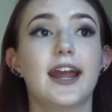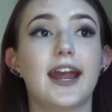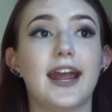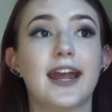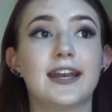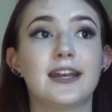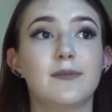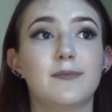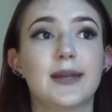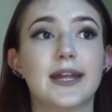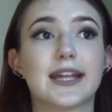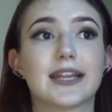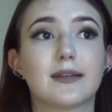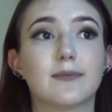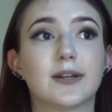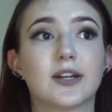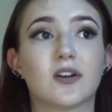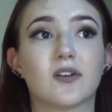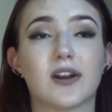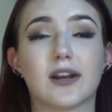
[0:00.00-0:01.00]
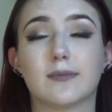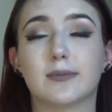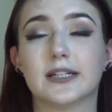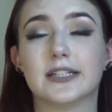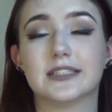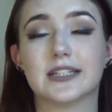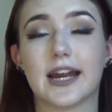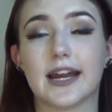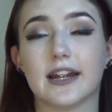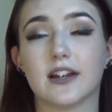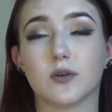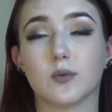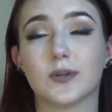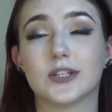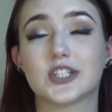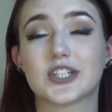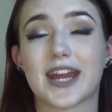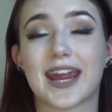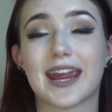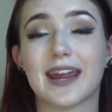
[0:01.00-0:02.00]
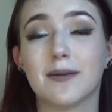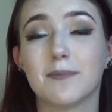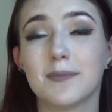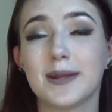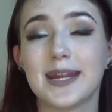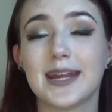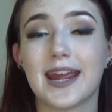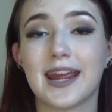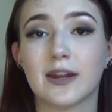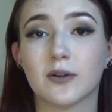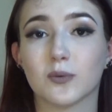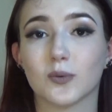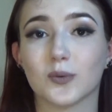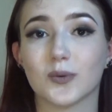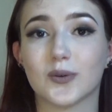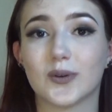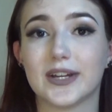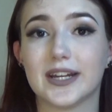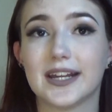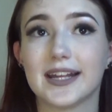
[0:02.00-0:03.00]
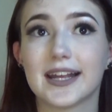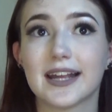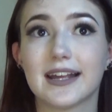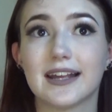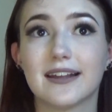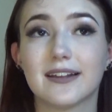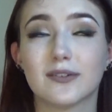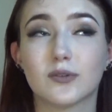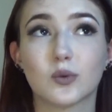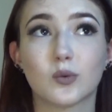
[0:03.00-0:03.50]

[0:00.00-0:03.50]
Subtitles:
And it makes them incredibly tired, which can be a reason.